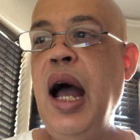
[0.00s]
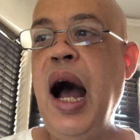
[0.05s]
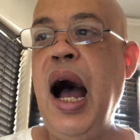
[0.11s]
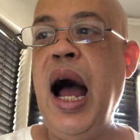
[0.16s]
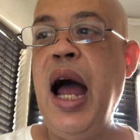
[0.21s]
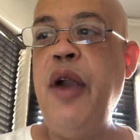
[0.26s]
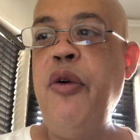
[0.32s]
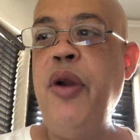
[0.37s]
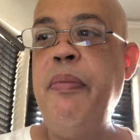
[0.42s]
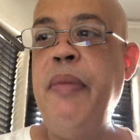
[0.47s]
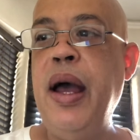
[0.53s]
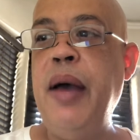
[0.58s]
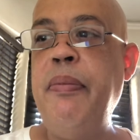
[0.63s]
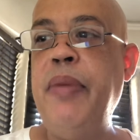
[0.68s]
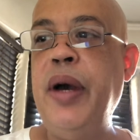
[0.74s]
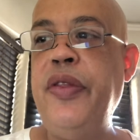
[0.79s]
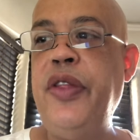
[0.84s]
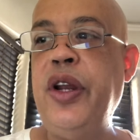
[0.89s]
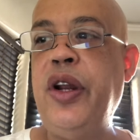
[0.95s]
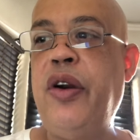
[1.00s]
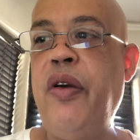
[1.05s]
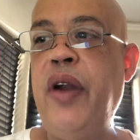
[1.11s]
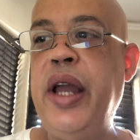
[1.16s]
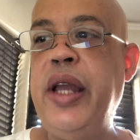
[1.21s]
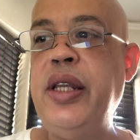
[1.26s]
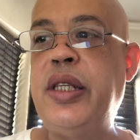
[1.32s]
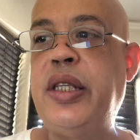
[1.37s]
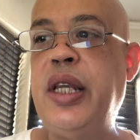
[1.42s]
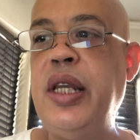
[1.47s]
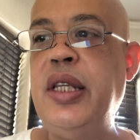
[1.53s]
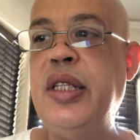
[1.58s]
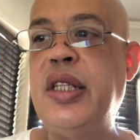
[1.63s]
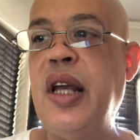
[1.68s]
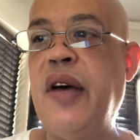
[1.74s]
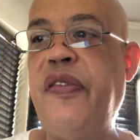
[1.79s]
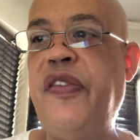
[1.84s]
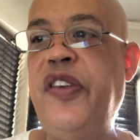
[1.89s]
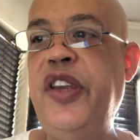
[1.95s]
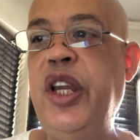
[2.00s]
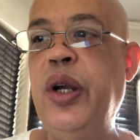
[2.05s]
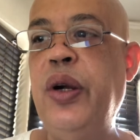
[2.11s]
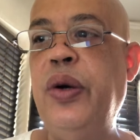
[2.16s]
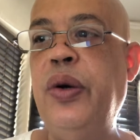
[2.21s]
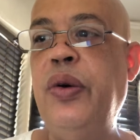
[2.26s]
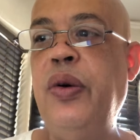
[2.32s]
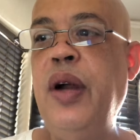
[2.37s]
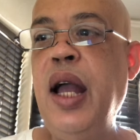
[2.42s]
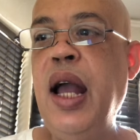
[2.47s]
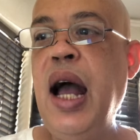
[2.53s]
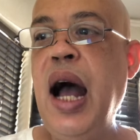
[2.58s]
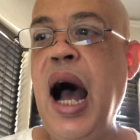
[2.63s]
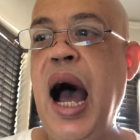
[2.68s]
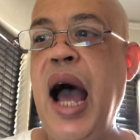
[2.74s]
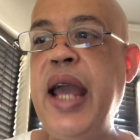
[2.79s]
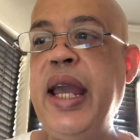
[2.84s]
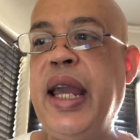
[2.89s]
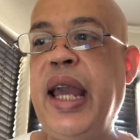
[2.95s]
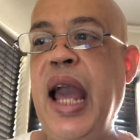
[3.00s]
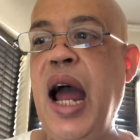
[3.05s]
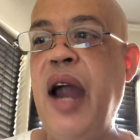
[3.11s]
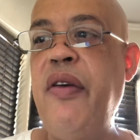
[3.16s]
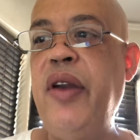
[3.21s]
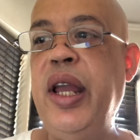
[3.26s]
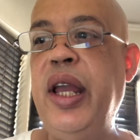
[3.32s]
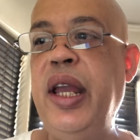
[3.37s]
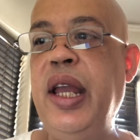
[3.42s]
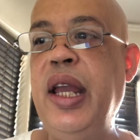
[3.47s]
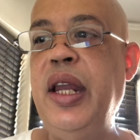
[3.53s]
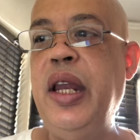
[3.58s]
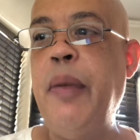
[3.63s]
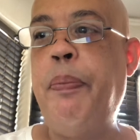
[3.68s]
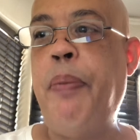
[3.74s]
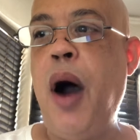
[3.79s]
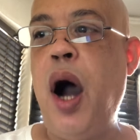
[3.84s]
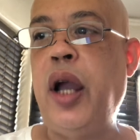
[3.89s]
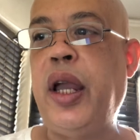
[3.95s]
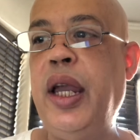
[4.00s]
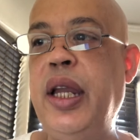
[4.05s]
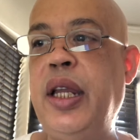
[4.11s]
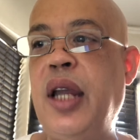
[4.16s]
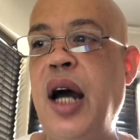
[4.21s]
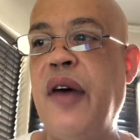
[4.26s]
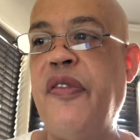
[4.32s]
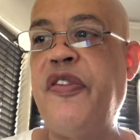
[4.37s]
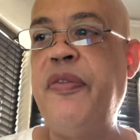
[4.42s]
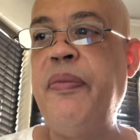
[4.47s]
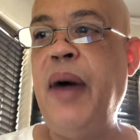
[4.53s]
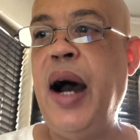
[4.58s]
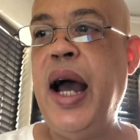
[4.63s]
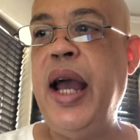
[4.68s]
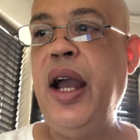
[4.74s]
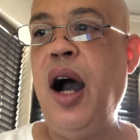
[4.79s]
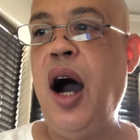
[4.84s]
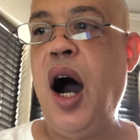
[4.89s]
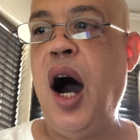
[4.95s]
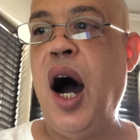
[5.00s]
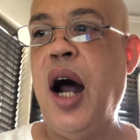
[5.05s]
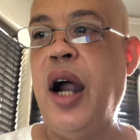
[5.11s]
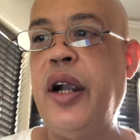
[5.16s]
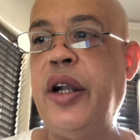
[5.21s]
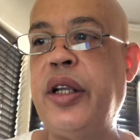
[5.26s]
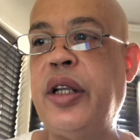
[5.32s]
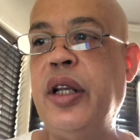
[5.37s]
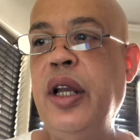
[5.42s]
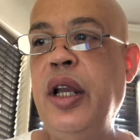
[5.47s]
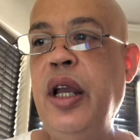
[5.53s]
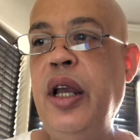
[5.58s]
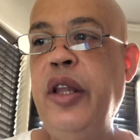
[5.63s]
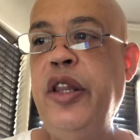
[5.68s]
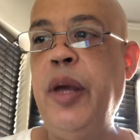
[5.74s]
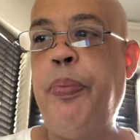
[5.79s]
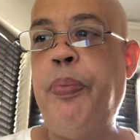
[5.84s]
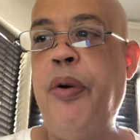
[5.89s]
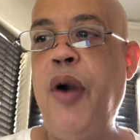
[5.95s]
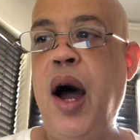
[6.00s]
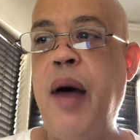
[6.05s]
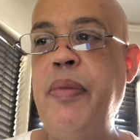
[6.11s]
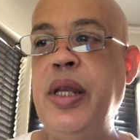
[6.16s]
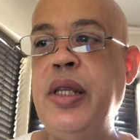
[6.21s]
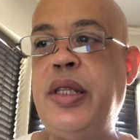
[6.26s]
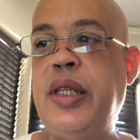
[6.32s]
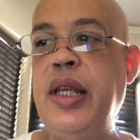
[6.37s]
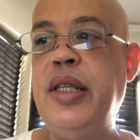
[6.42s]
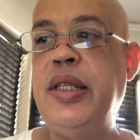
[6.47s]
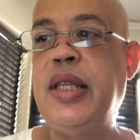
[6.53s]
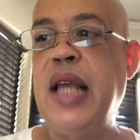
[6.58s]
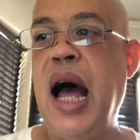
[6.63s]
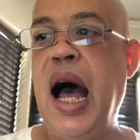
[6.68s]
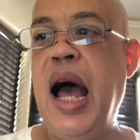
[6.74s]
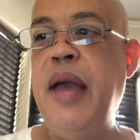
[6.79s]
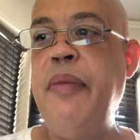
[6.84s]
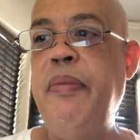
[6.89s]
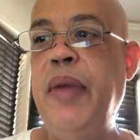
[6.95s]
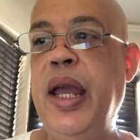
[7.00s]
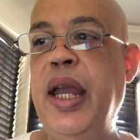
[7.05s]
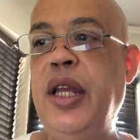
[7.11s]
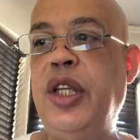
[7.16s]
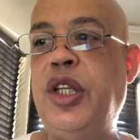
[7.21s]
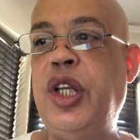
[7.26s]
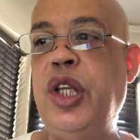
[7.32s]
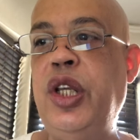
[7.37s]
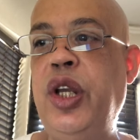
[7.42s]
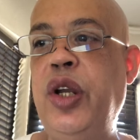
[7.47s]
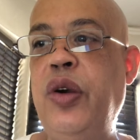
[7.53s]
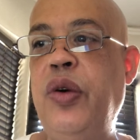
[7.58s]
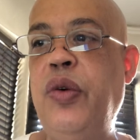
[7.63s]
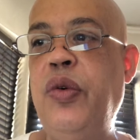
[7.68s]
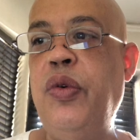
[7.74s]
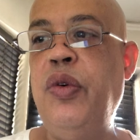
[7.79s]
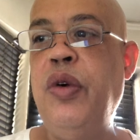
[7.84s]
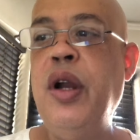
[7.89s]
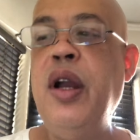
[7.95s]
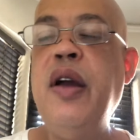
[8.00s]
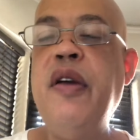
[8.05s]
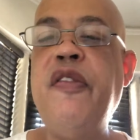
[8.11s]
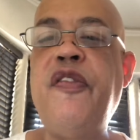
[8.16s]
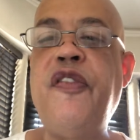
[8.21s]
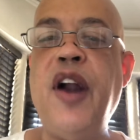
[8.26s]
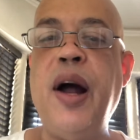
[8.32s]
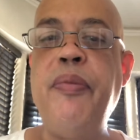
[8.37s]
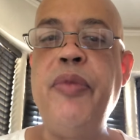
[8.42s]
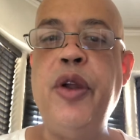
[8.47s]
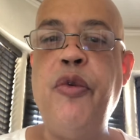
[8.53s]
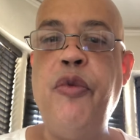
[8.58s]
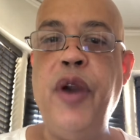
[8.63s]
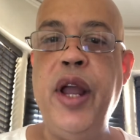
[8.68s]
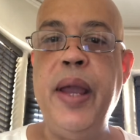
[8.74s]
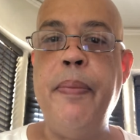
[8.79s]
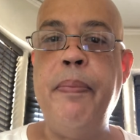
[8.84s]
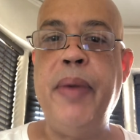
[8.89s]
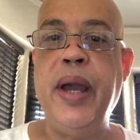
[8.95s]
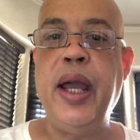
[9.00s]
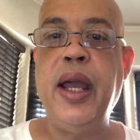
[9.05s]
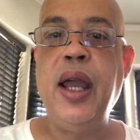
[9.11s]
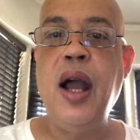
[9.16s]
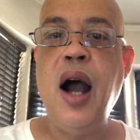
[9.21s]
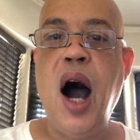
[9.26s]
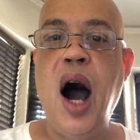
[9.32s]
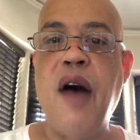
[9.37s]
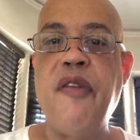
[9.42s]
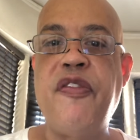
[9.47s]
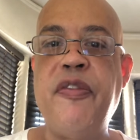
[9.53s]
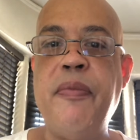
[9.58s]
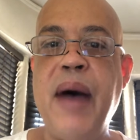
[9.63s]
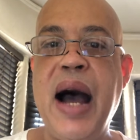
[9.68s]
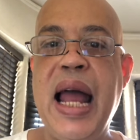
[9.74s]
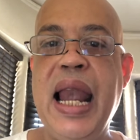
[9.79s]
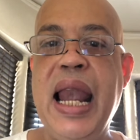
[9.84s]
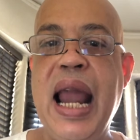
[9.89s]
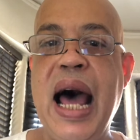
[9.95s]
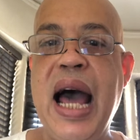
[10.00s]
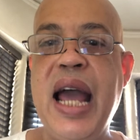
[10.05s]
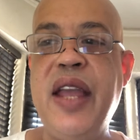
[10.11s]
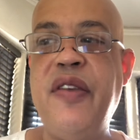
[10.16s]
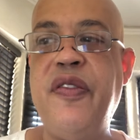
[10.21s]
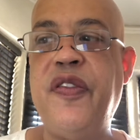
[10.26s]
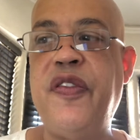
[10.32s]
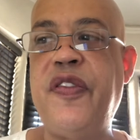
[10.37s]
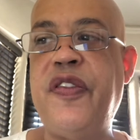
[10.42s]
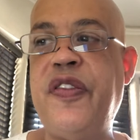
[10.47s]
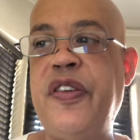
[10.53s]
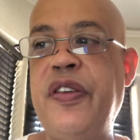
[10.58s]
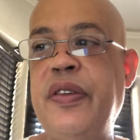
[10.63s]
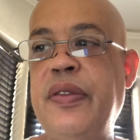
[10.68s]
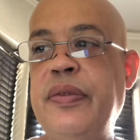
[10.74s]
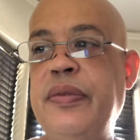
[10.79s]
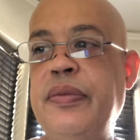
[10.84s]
I remember the graces of you I carry in the pocket of my heart, the promises I made to you from the rib of my life.